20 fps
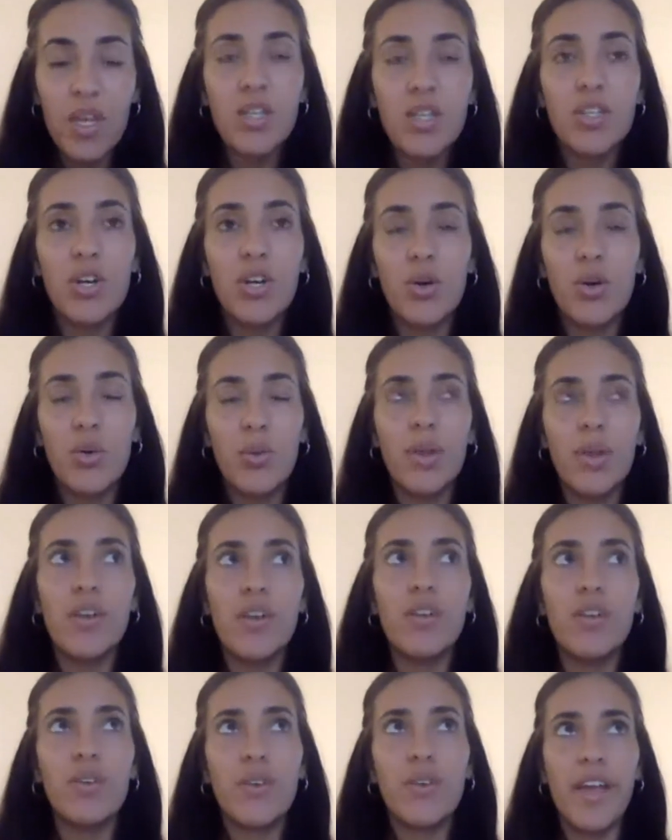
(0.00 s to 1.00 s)
No, we
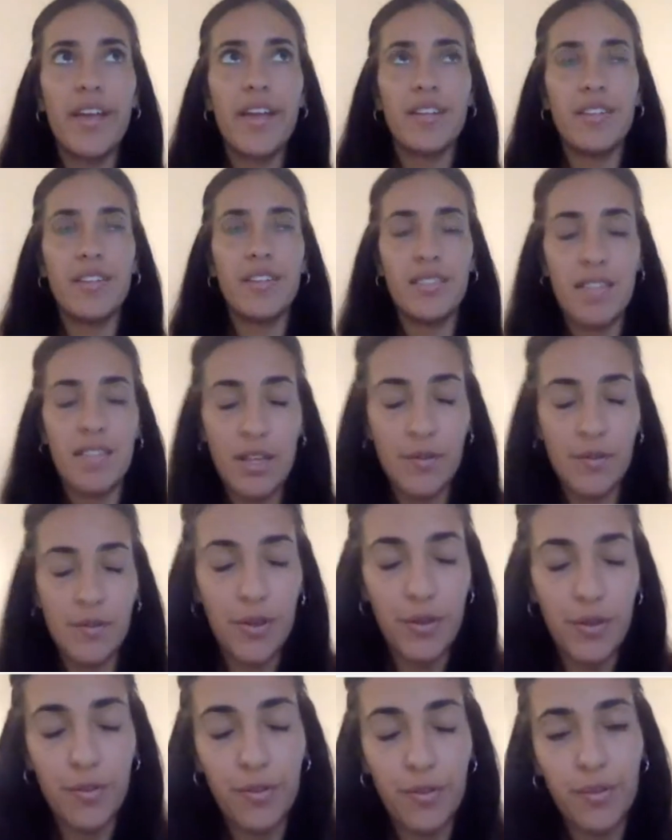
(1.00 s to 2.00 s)
are located in Tel
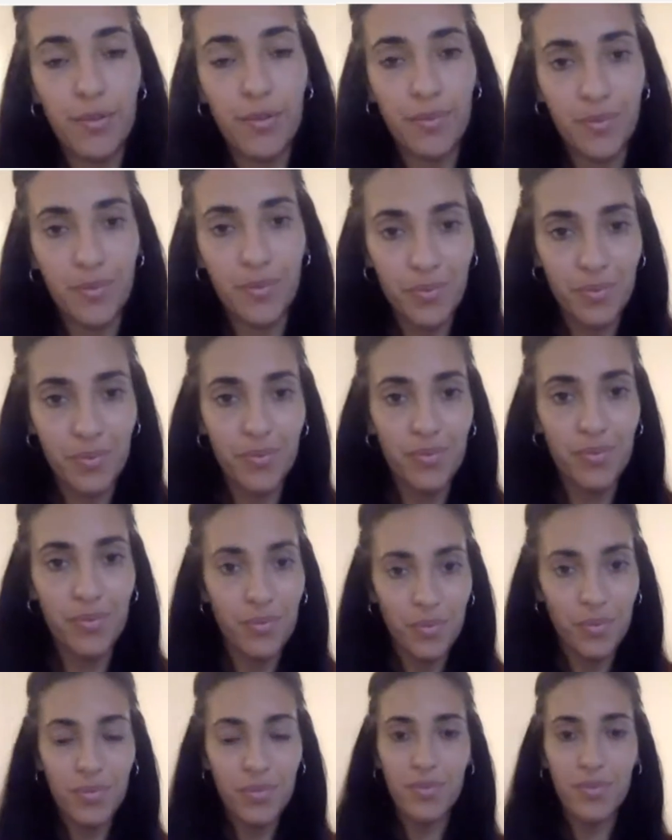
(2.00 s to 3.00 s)

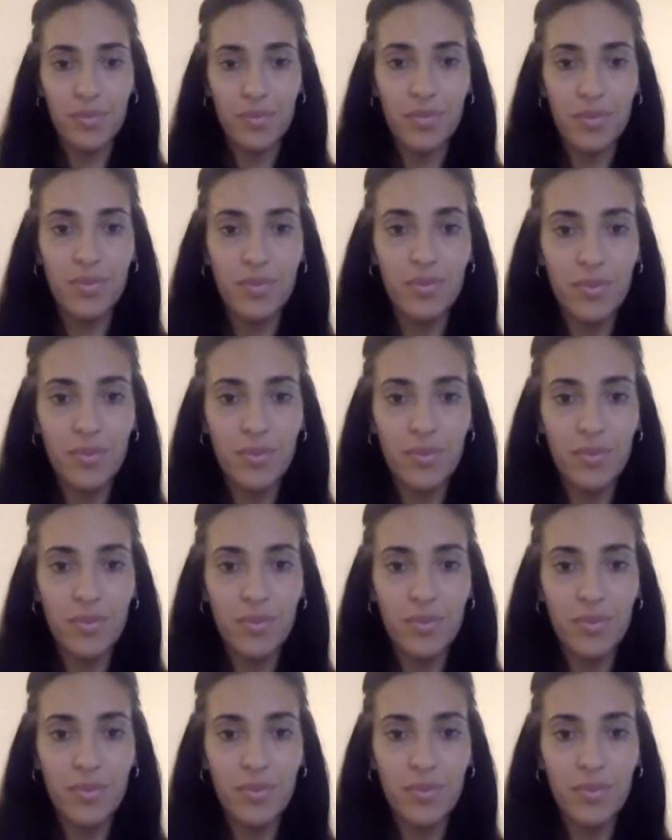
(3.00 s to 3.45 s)
Aviv.